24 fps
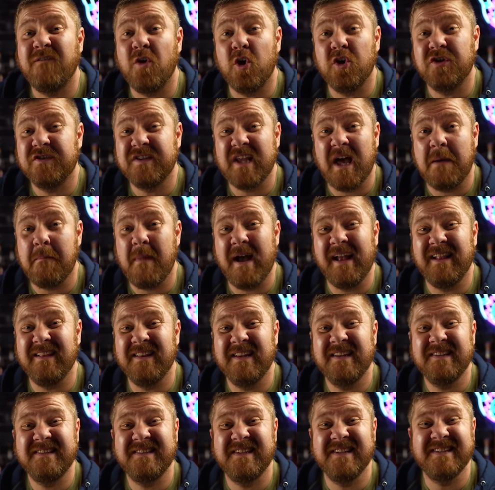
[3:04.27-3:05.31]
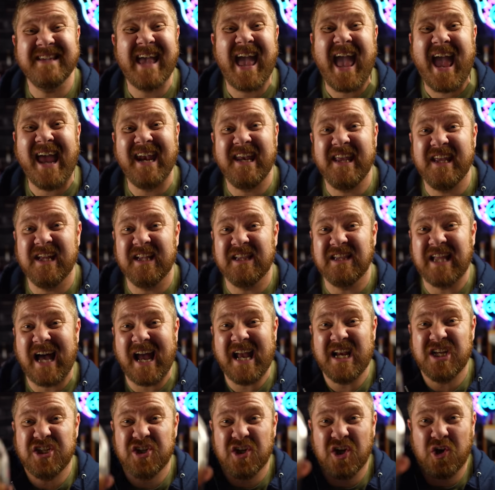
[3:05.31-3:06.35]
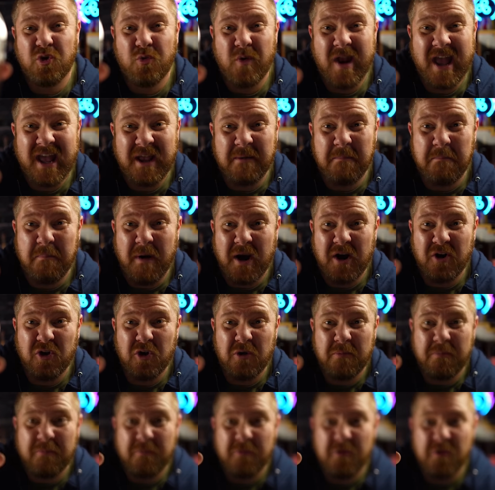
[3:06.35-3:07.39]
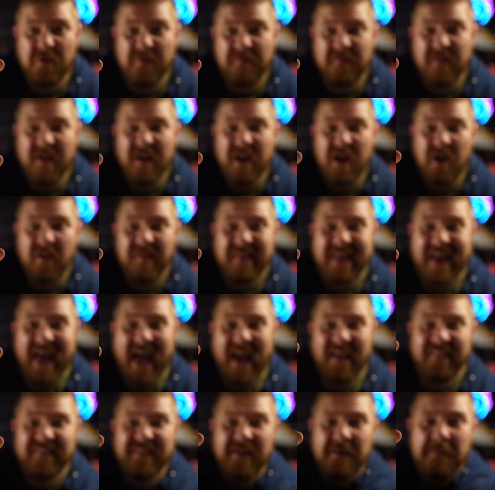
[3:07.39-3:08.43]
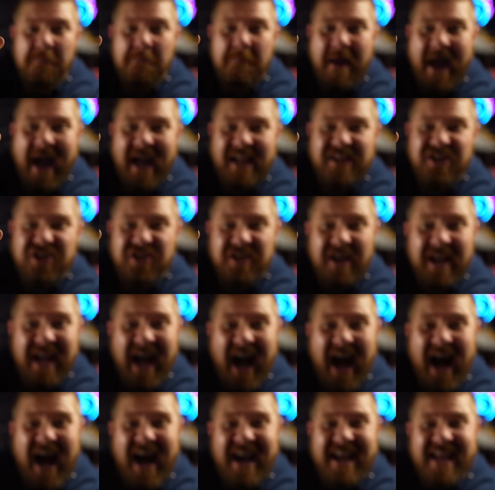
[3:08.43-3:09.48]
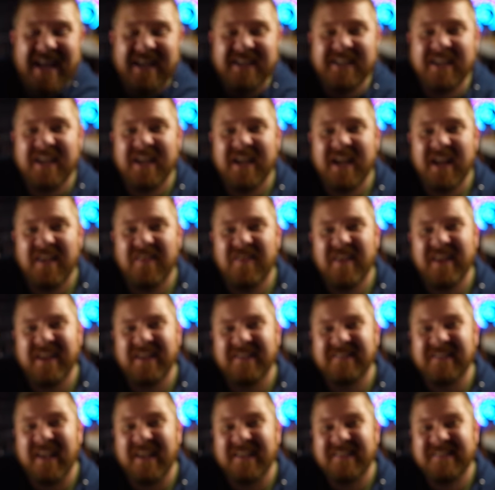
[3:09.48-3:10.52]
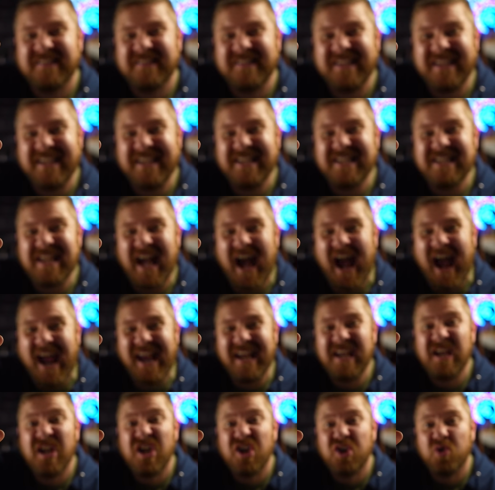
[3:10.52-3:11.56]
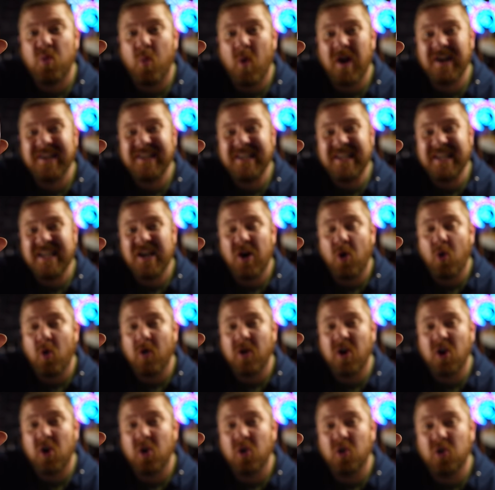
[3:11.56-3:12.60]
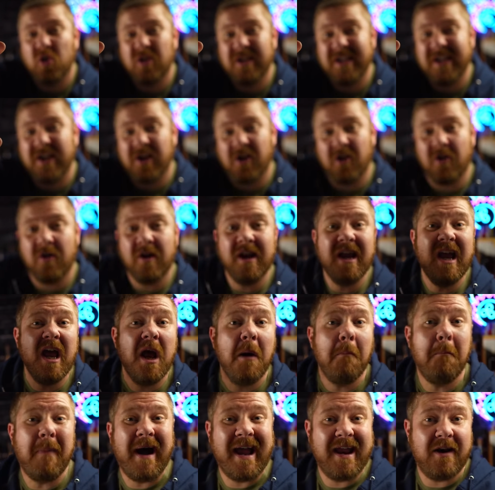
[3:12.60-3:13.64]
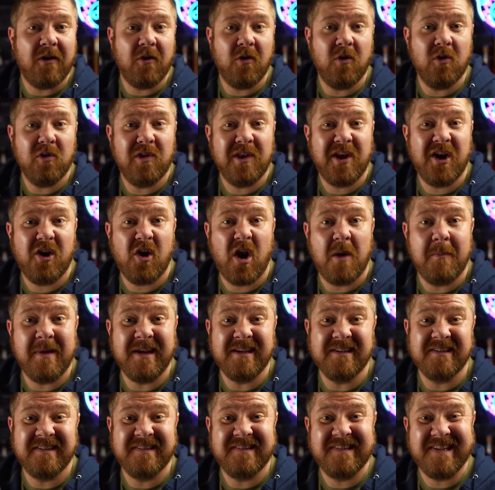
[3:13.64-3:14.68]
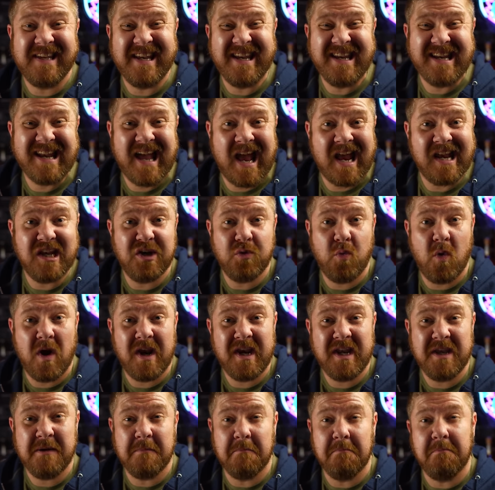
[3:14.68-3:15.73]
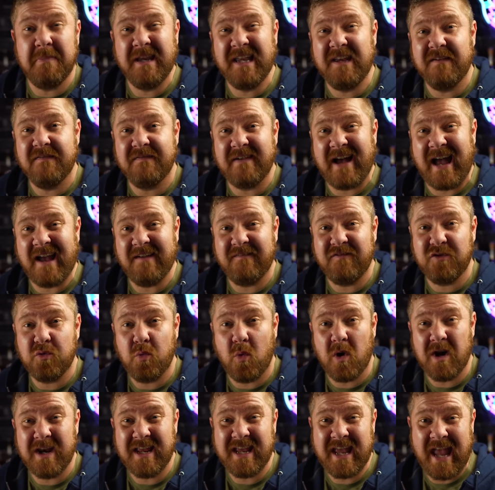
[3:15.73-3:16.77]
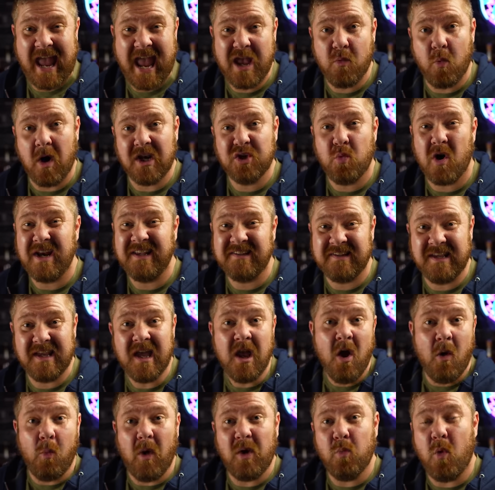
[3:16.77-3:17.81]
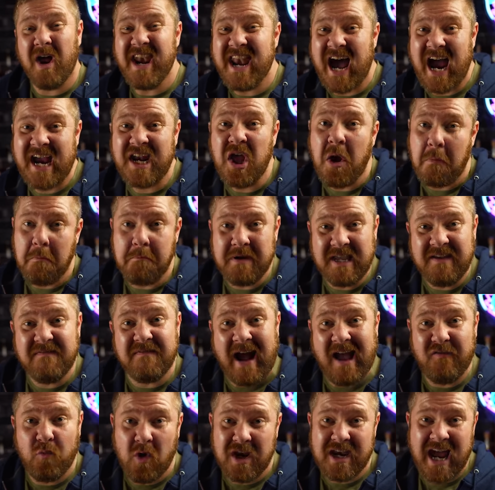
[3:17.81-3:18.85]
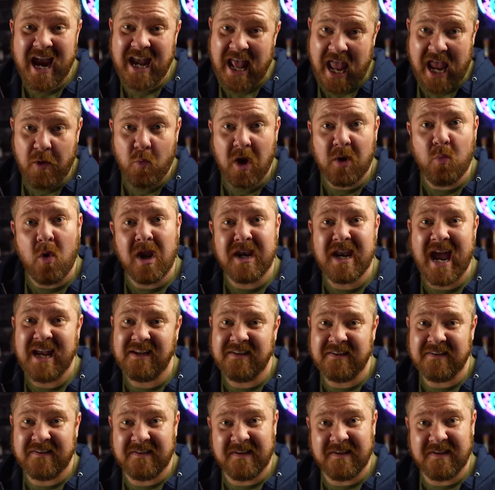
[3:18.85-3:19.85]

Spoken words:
First on my list is any Elijah Craig barrel proof that has a batch on it that is C920 or earlier. By earlier, I mean C920, B520, A120, C119, B519, A119,